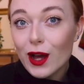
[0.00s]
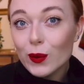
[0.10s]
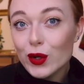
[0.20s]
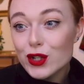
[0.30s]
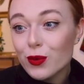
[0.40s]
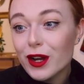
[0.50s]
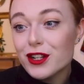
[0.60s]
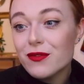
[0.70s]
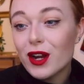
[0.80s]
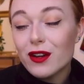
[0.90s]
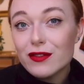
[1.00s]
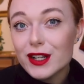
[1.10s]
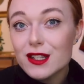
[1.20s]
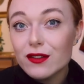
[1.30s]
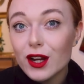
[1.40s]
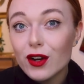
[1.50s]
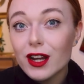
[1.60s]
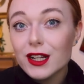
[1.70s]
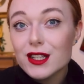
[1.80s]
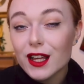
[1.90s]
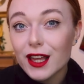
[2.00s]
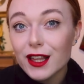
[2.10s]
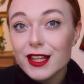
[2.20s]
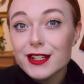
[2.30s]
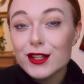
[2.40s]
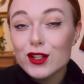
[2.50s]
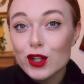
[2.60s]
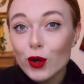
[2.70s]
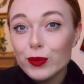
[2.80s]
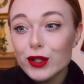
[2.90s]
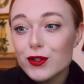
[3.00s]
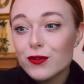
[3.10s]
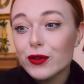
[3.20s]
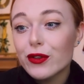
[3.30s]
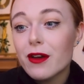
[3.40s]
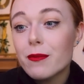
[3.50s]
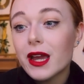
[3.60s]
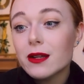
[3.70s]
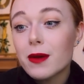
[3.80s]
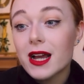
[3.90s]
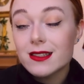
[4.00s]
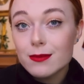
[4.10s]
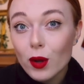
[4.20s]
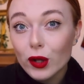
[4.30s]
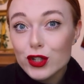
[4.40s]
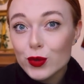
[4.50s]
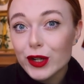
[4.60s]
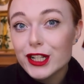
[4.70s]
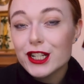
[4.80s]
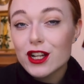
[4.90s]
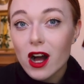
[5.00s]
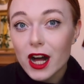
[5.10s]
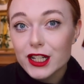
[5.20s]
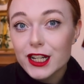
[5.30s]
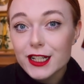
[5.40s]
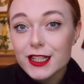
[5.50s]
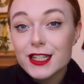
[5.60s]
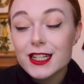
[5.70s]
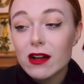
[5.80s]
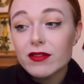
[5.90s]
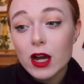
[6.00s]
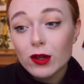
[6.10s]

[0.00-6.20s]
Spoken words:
I want to wear some very festive earrings. I think these are so beautiful. They're made by a small Swedish artist. I've